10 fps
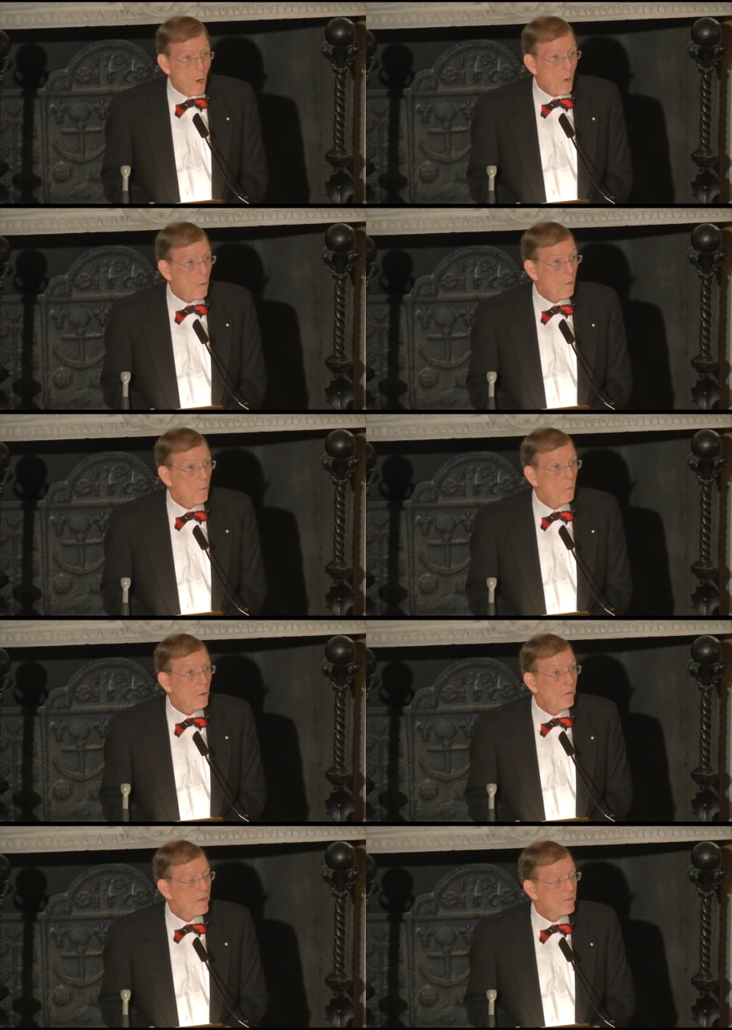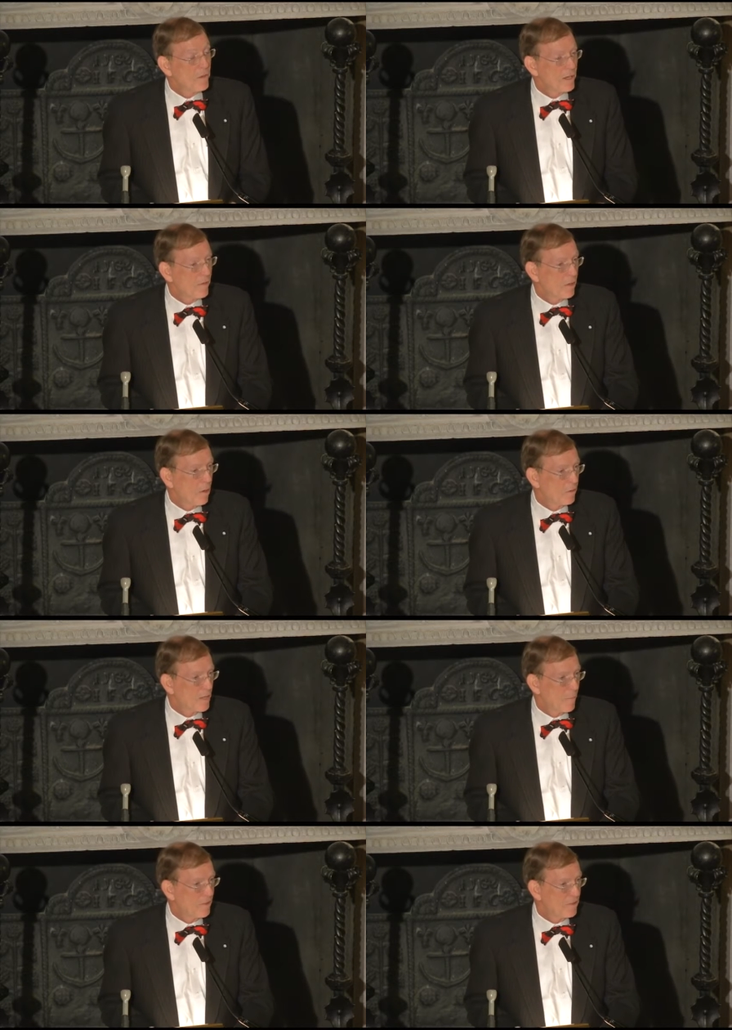Or what would they have done had they called
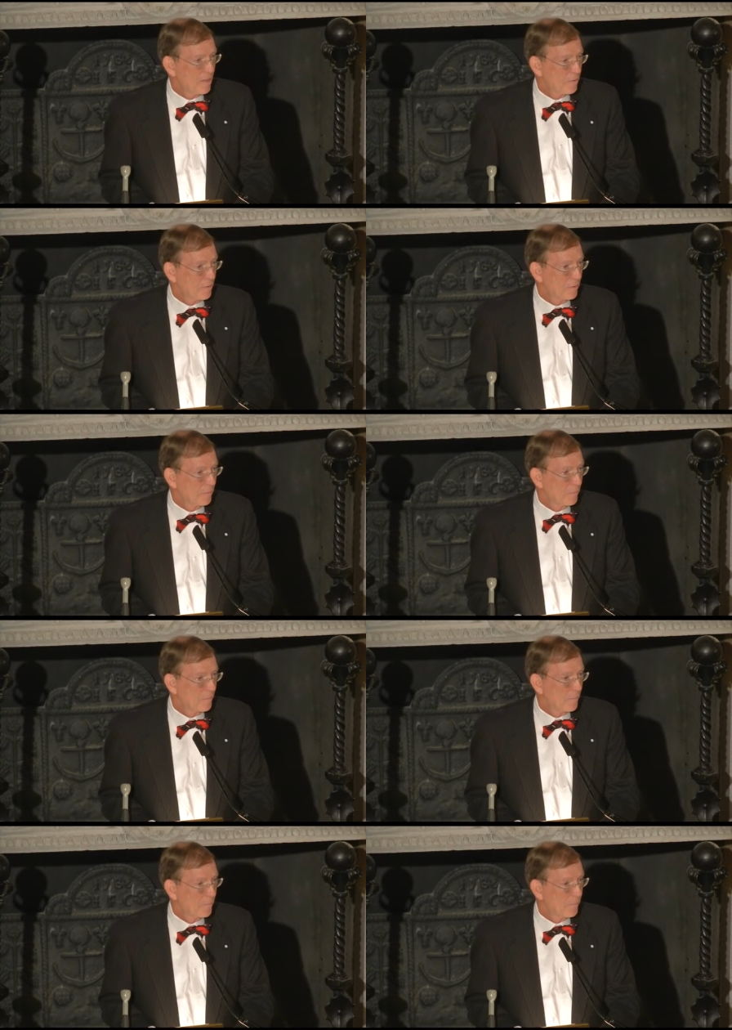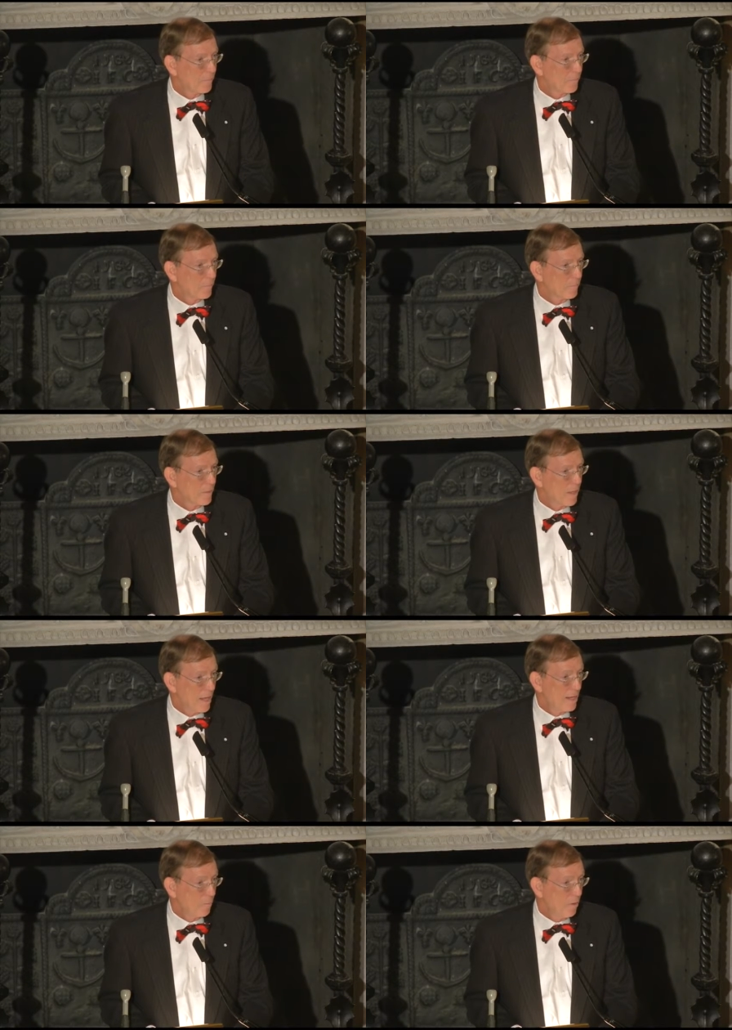Thomas Jefferson?
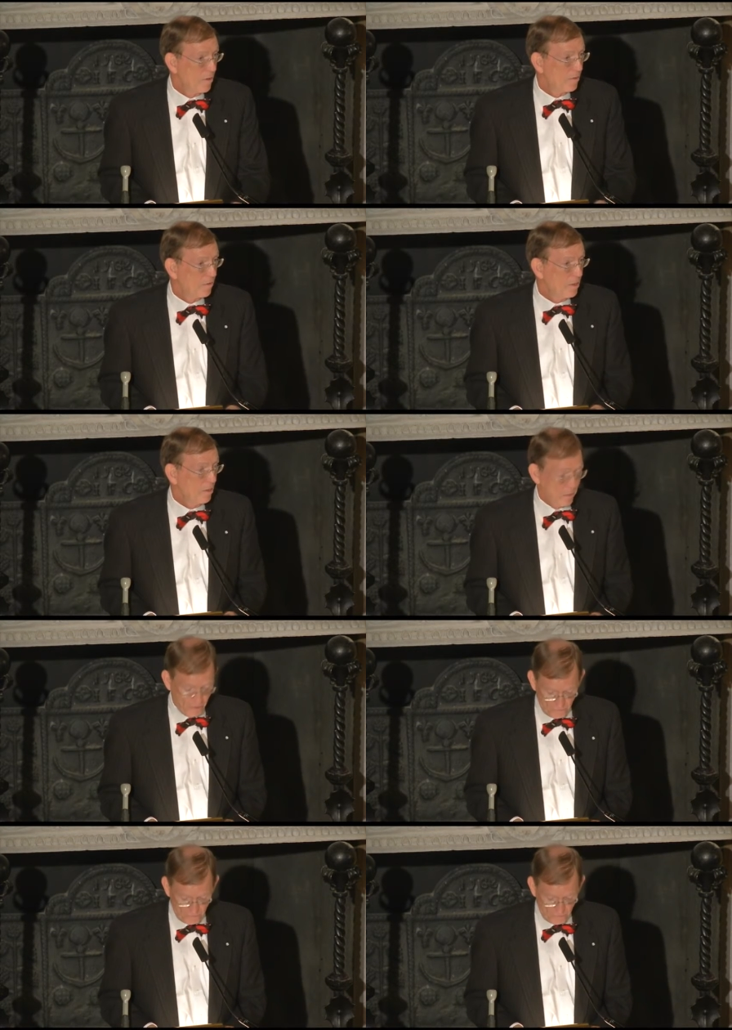and it was still a